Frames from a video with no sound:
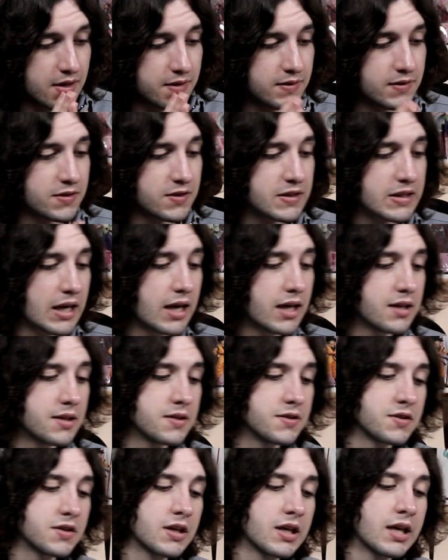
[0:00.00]
This guy,
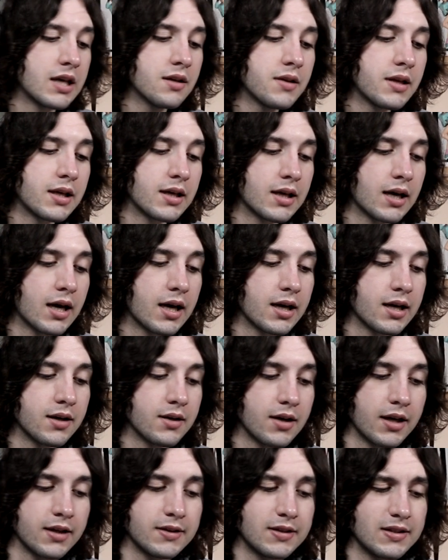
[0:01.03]
this killing guy,
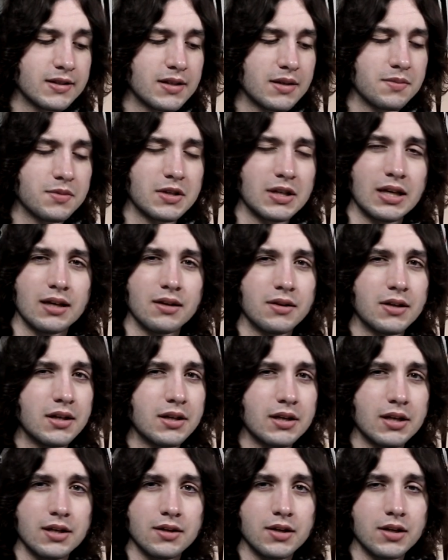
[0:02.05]
I think his name's
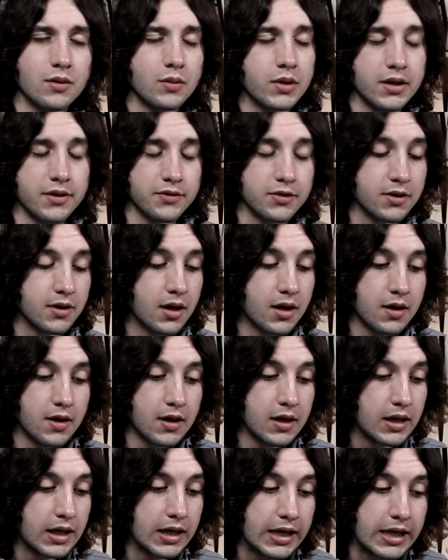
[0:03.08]
Killing, whatever.
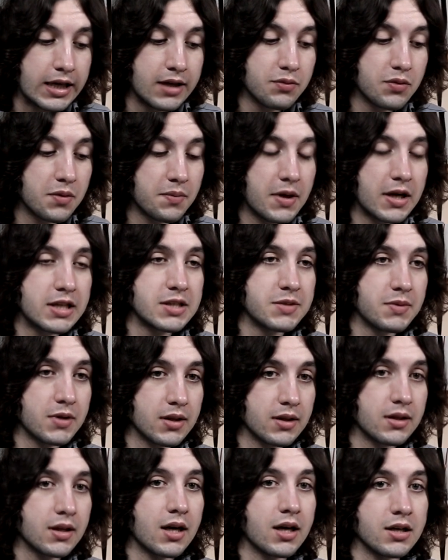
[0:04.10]
He reminds me a
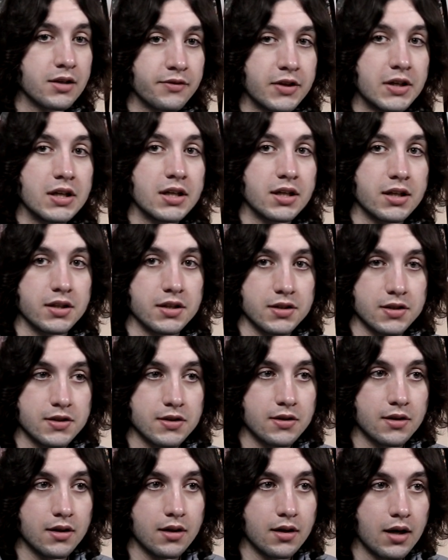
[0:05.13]
lot of Genius.
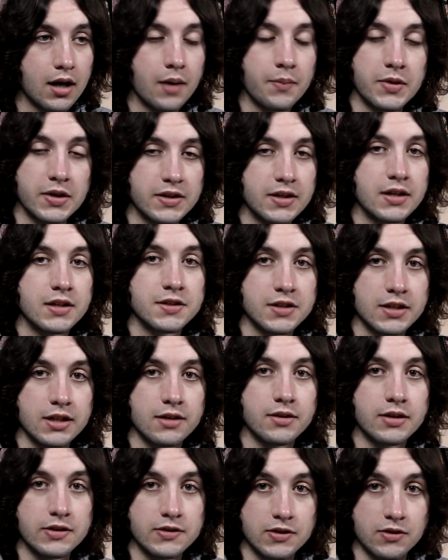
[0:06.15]
I mean, he's
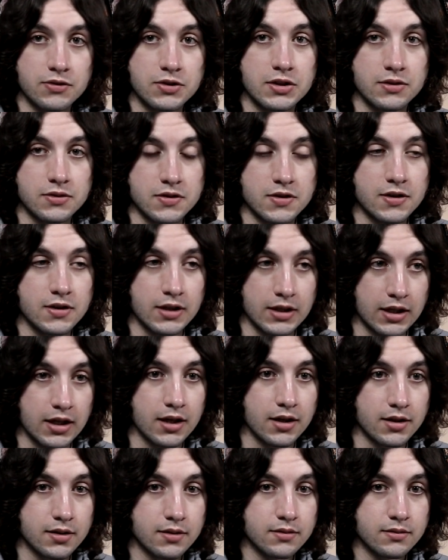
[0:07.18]
killing his own dudes,
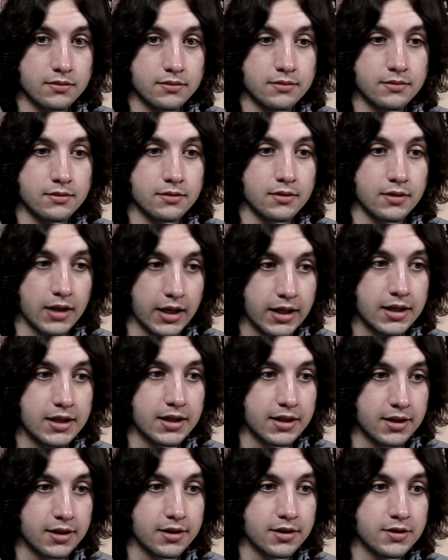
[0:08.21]
again, like
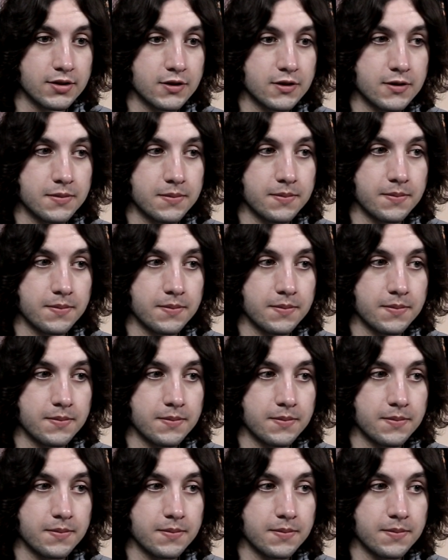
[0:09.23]
Genius.